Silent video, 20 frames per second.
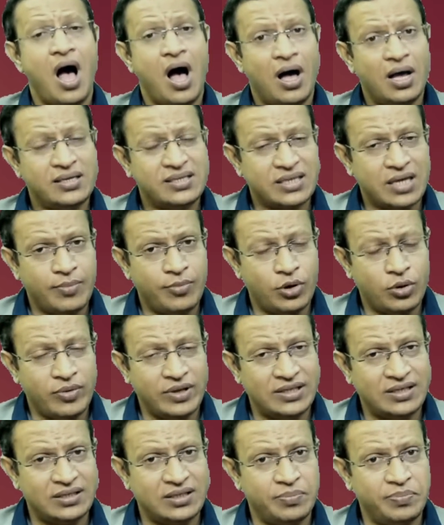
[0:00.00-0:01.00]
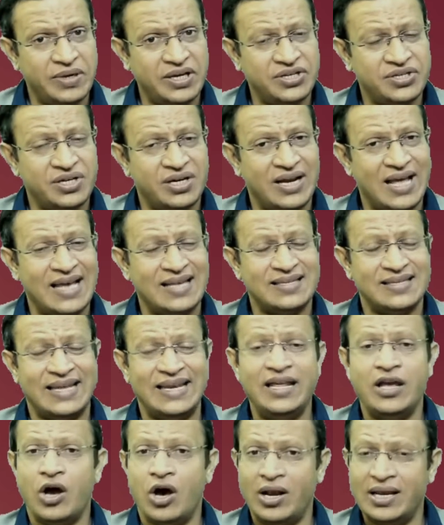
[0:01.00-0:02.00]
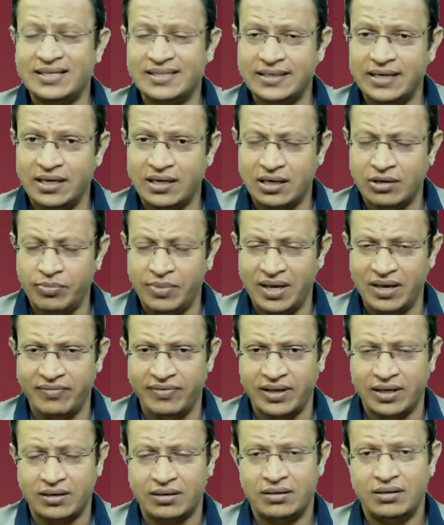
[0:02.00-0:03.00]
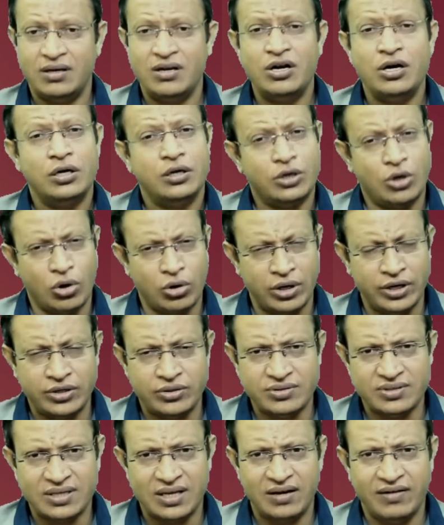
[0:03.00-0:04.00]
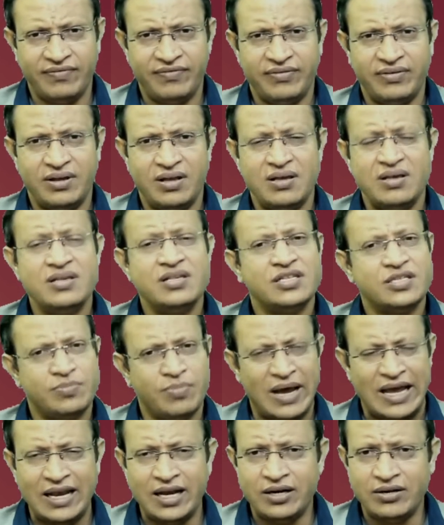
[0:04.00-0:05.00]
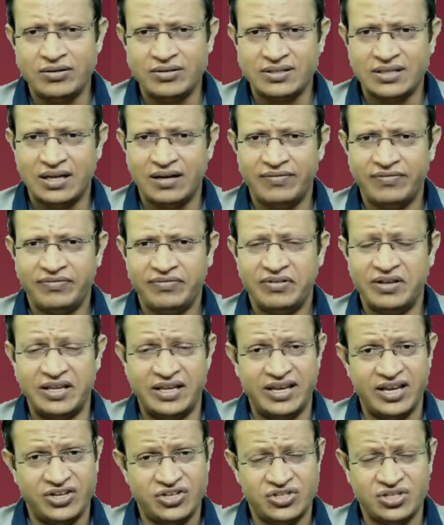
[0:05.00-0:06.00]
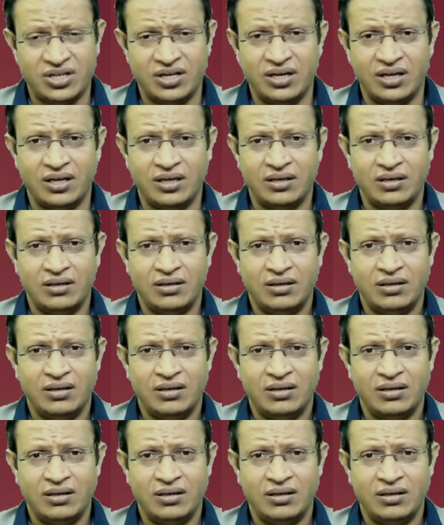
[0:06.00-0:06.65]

Ask about whether the patient has any hallucinatory behavior, talking to self, smiling to self, gesturing,